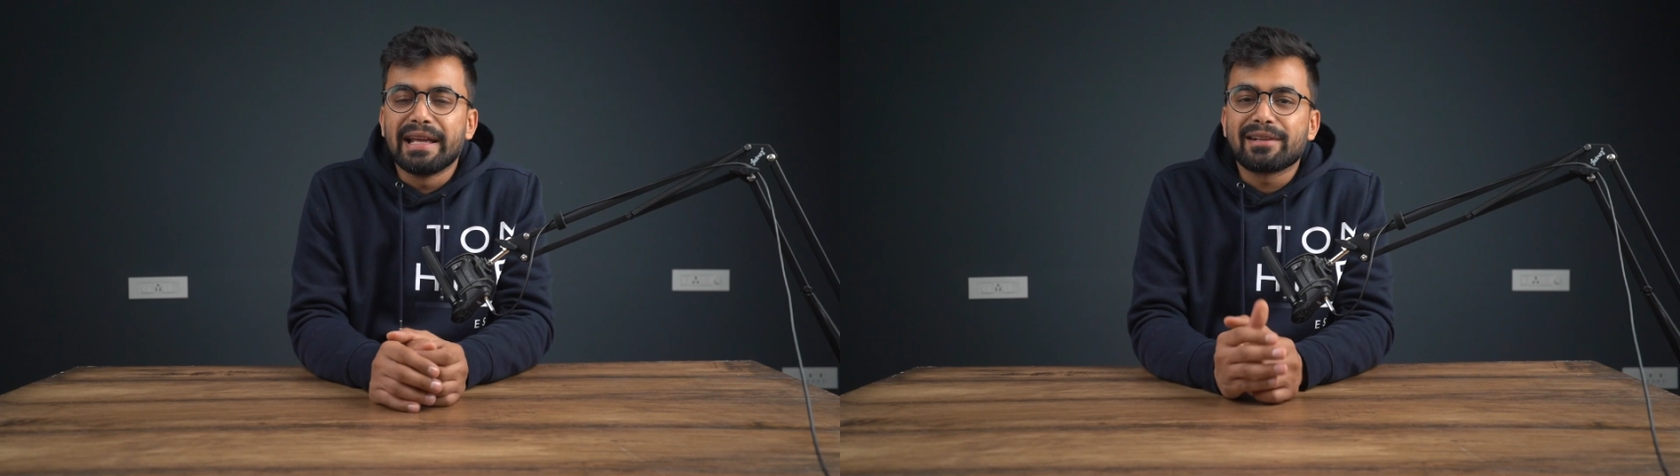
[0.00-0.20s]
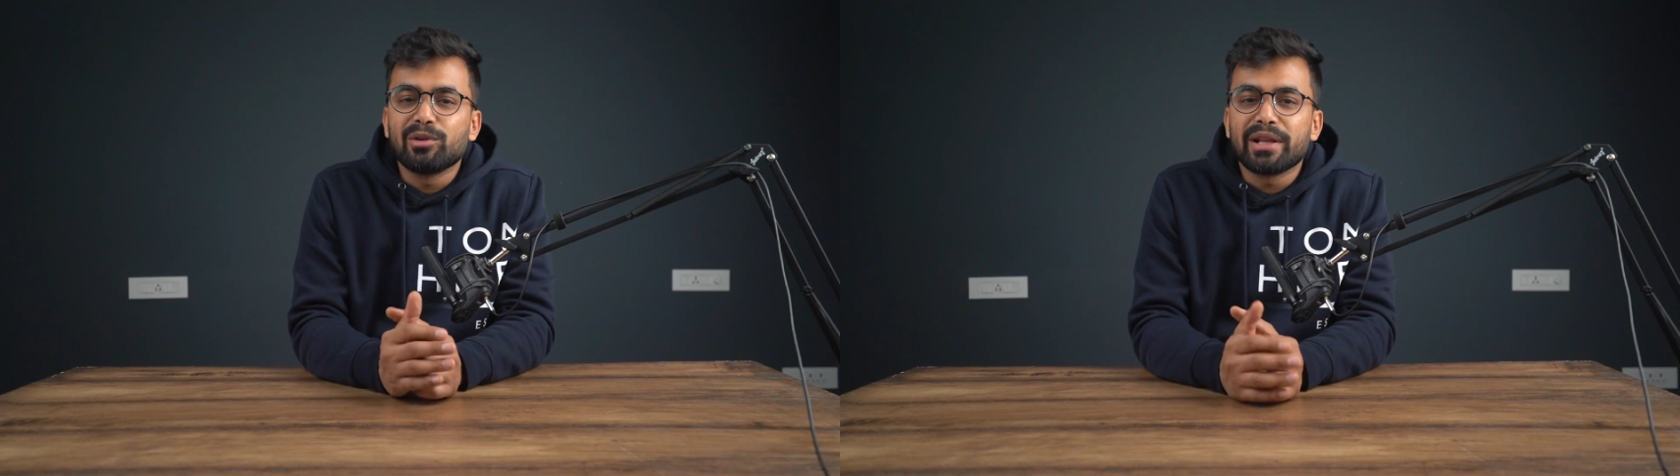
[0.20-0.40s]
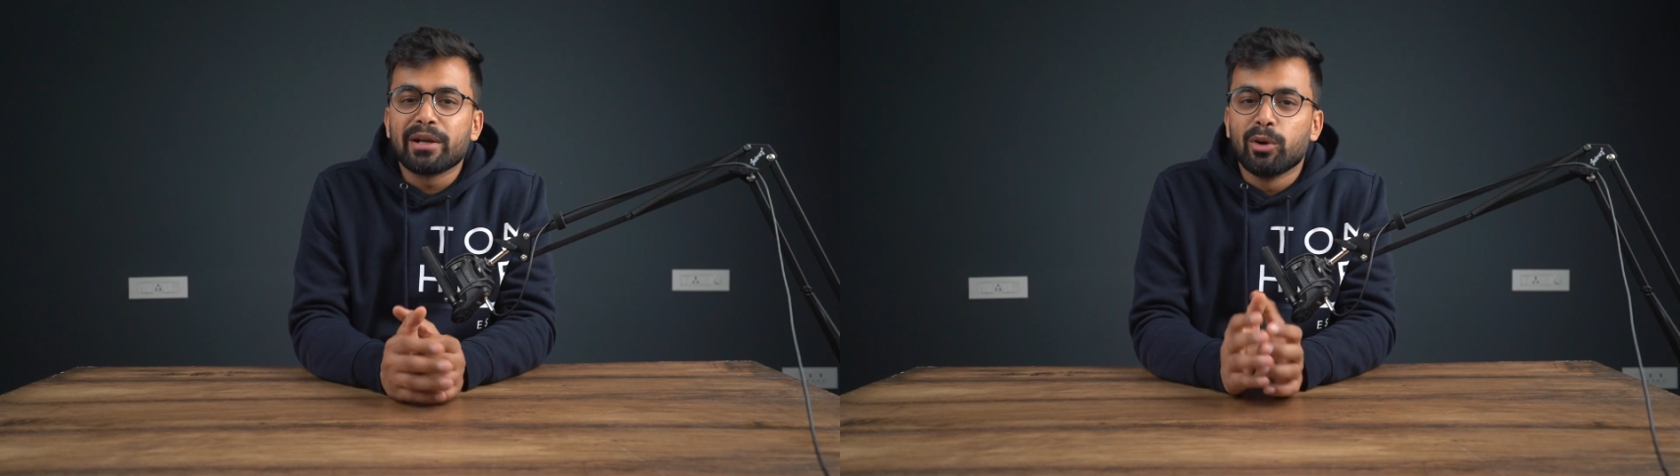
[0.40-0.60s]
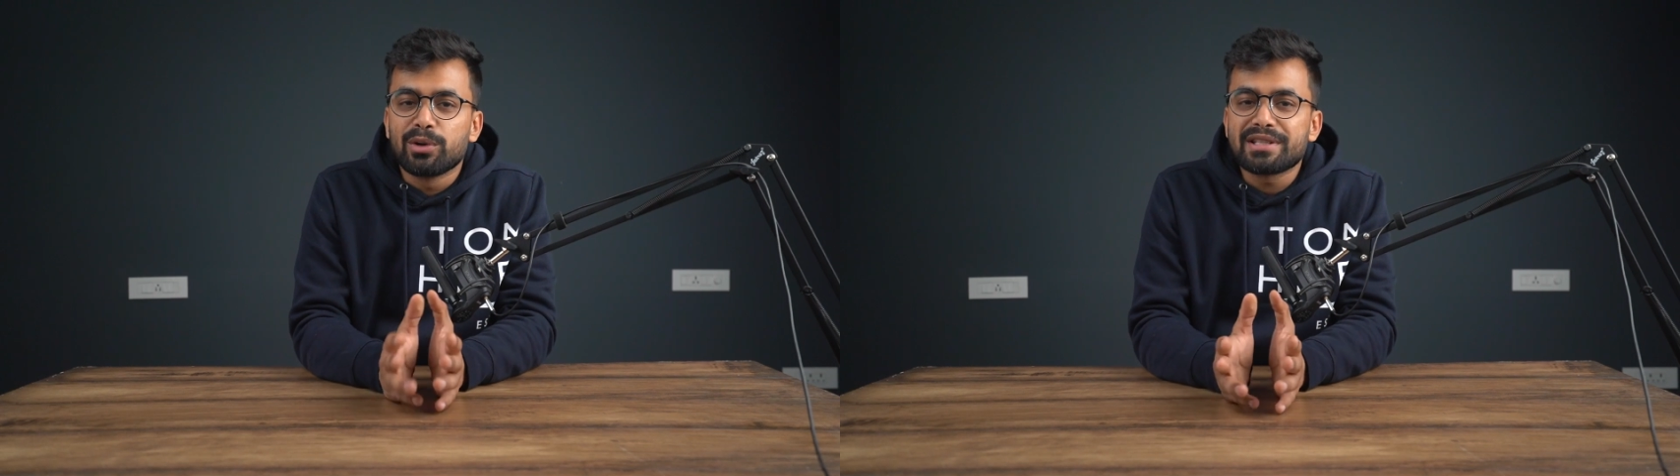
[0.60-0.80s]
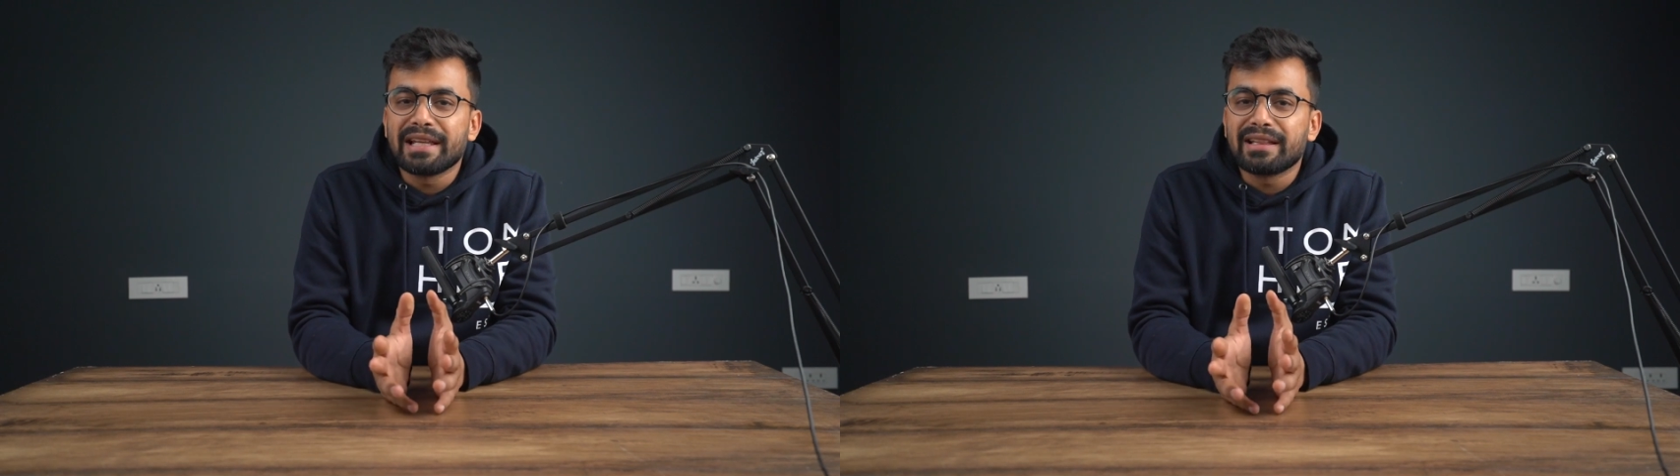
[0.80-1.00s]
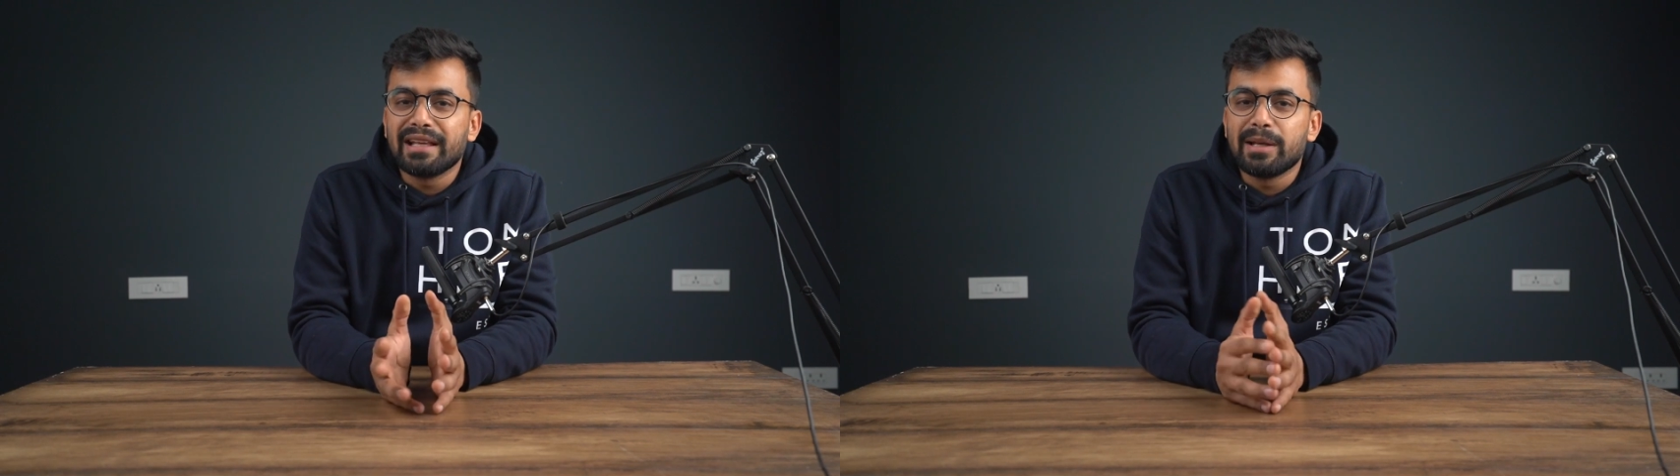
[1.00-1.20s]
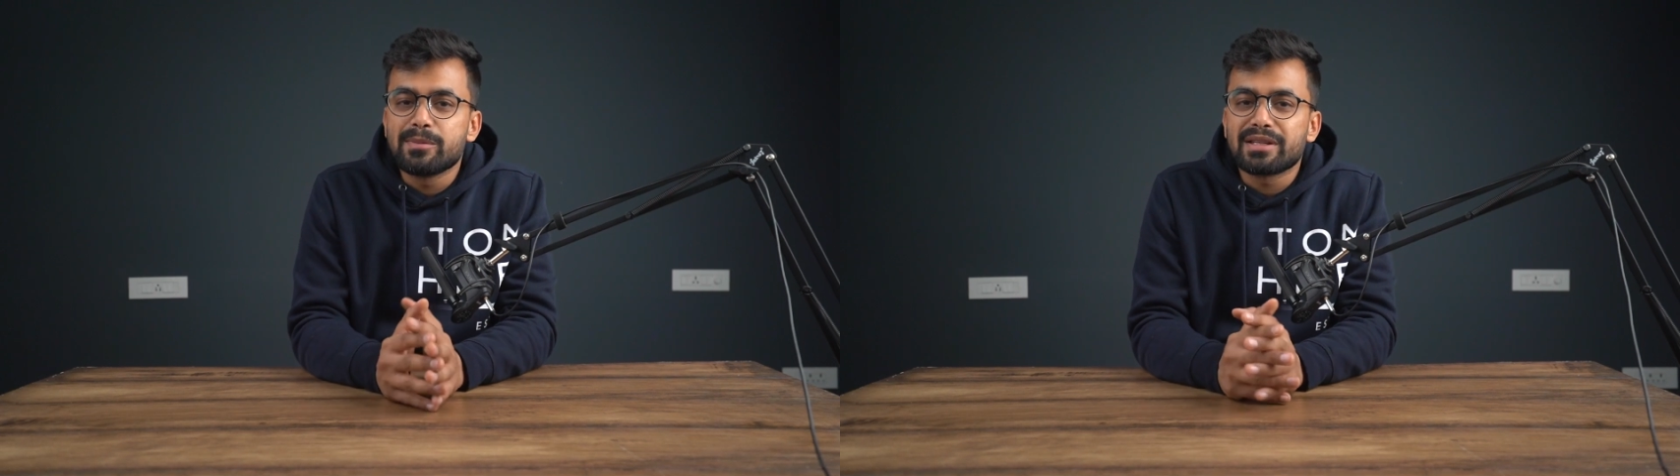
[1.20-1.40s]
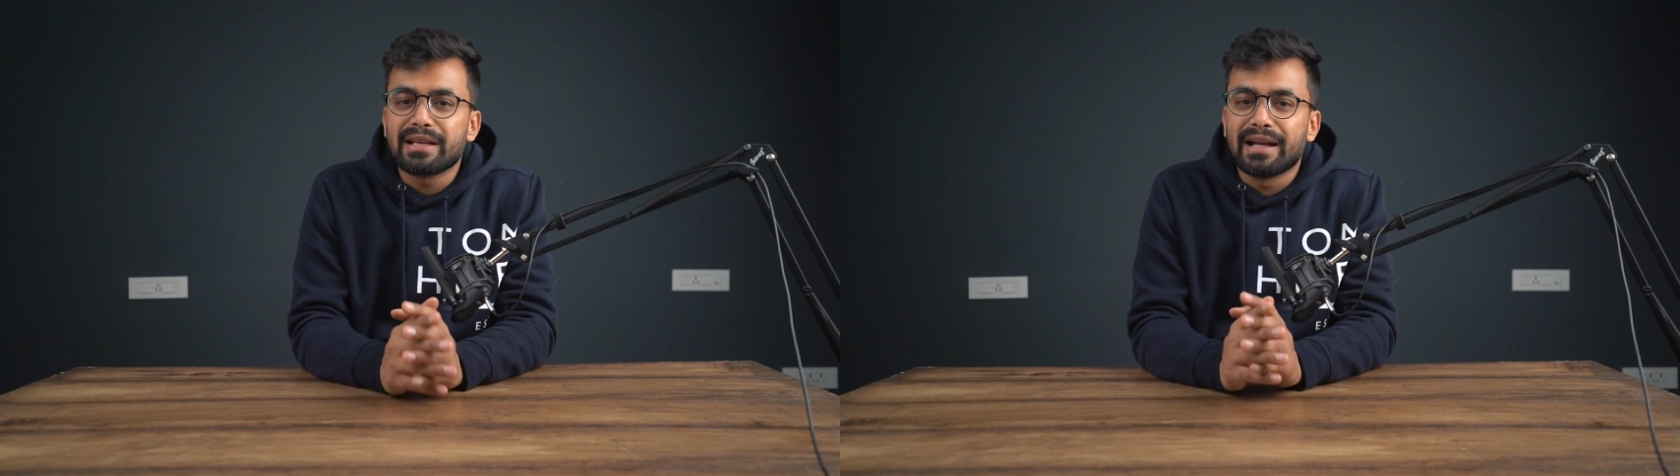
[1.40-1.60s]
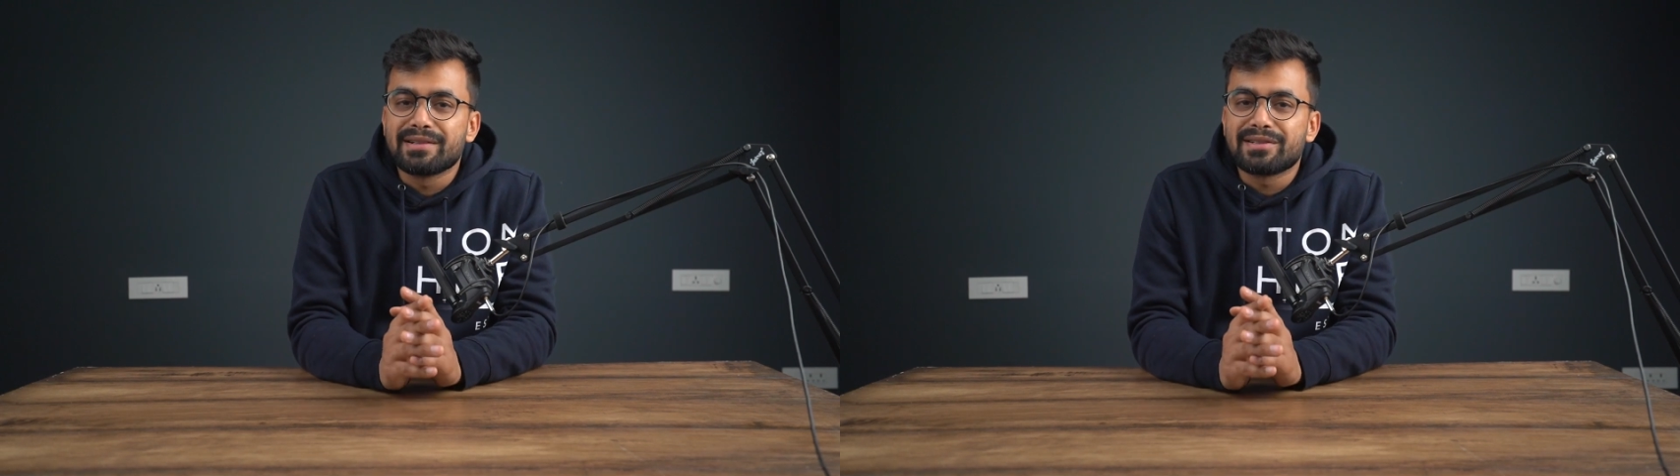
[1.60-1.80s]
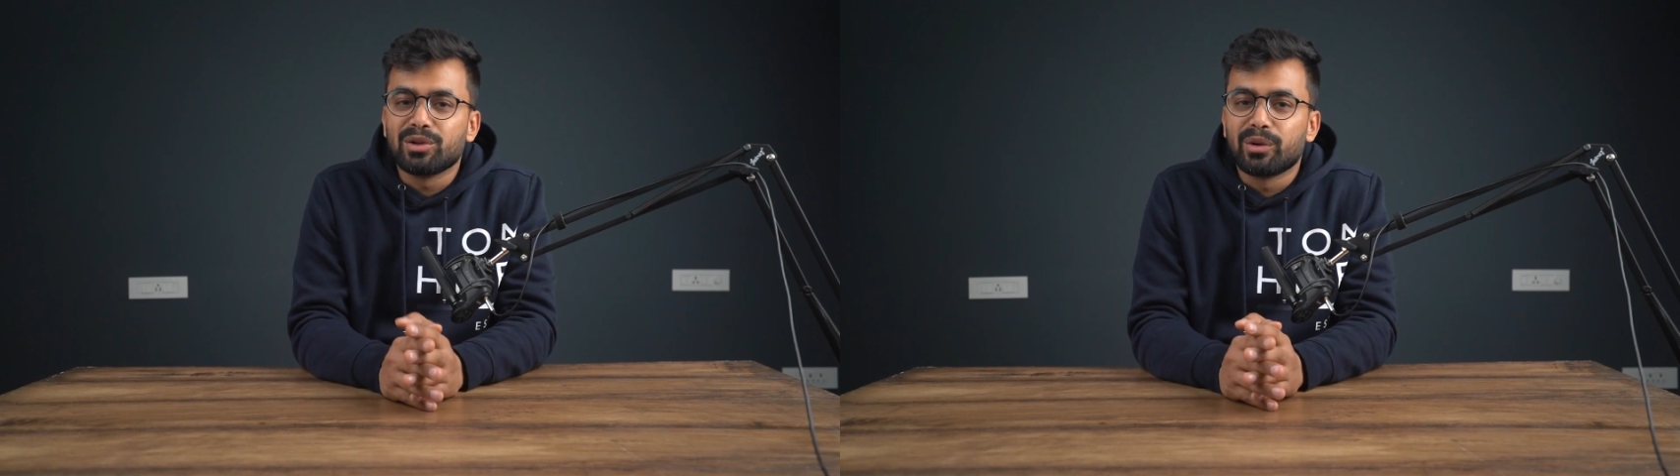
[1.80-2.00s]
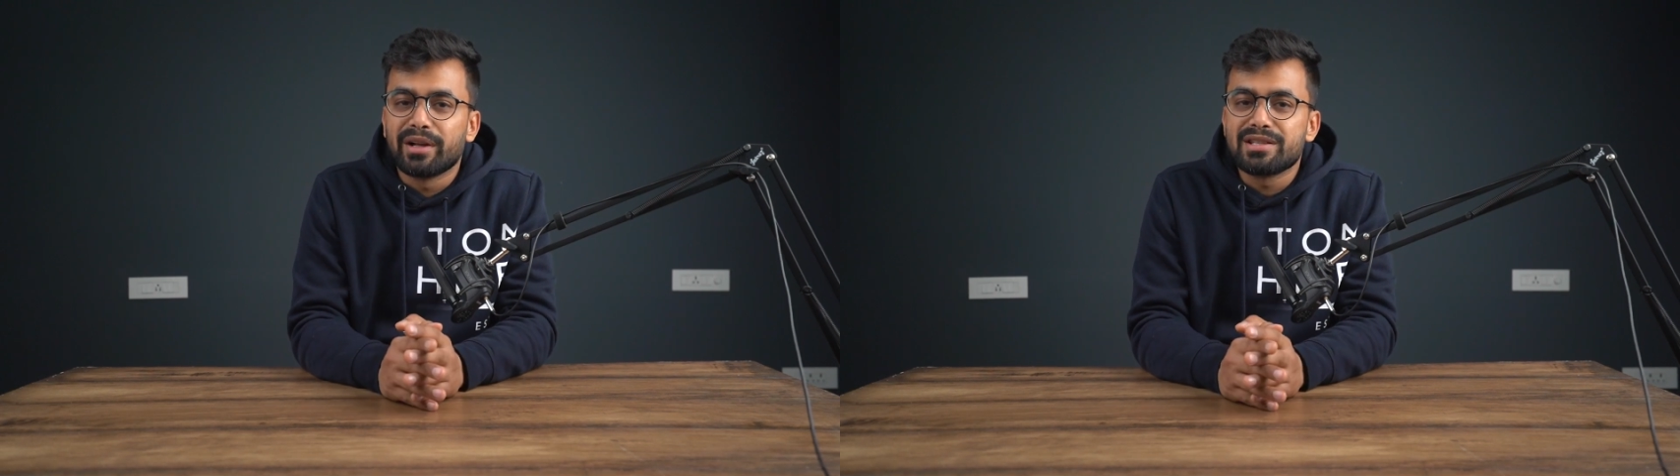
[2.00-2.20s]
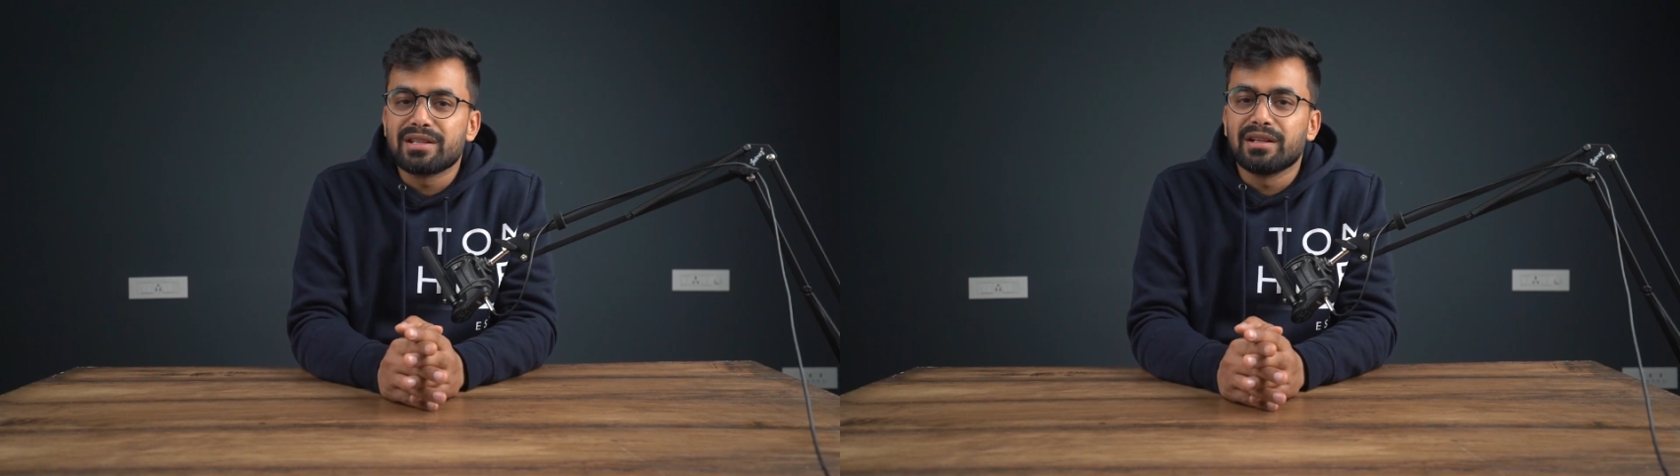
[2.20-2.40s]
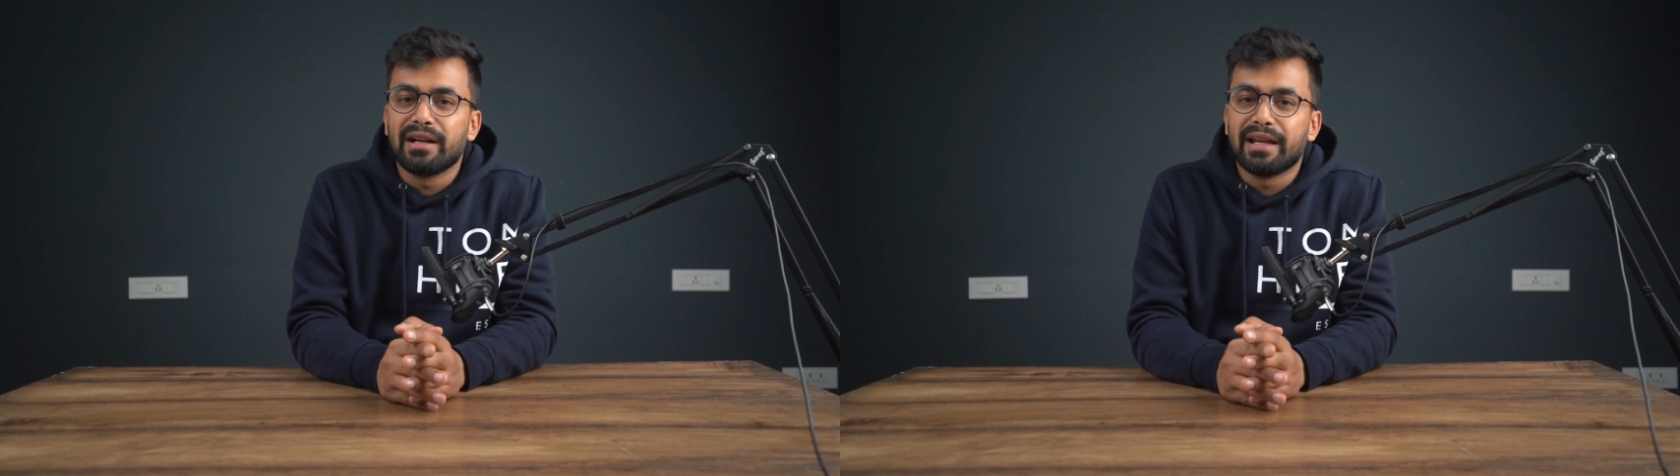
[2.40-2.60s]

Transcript: including hosting themes and storage